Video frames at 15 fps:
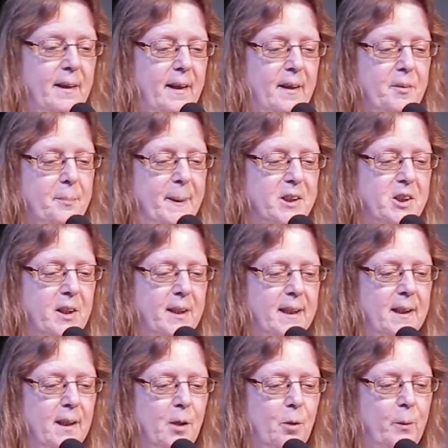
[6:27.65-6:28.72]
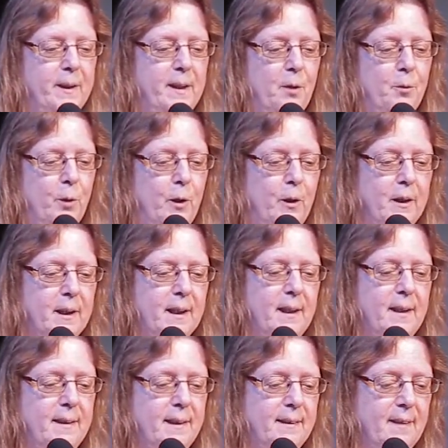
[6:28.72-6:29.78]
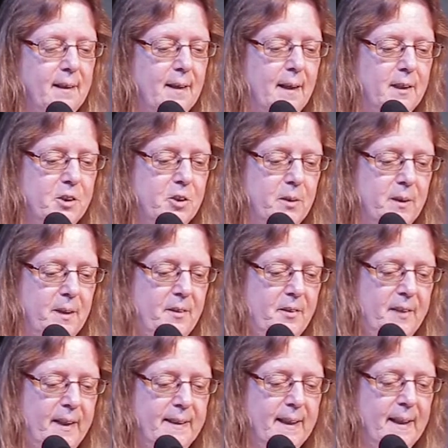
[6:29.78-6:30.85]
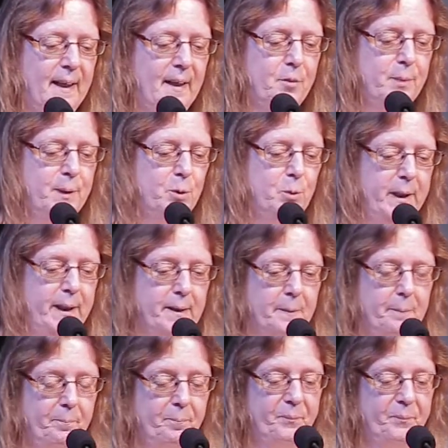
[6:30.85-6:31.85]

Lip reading: especially when they work in an intercultural setting as we do here.